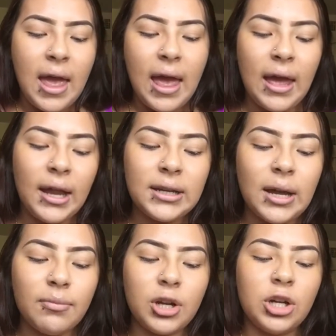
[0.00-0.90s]
and
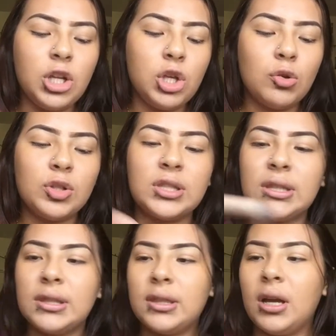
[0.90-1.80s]
I'm gonna use
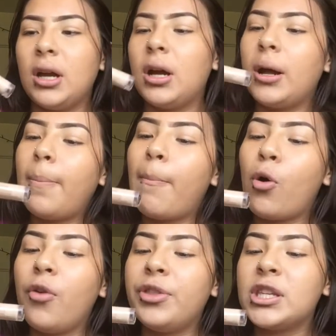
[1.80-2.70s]
the
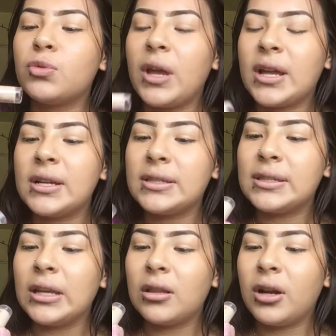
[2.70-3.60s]
Born This Way
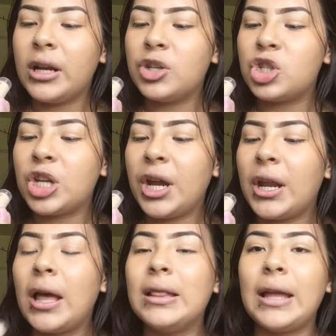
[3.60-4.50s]
concealer in
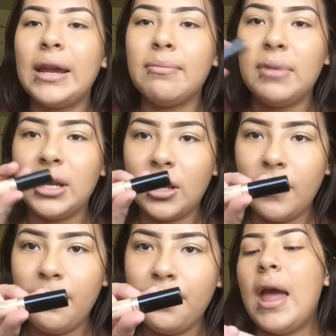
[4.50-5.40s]
shade Light Medium,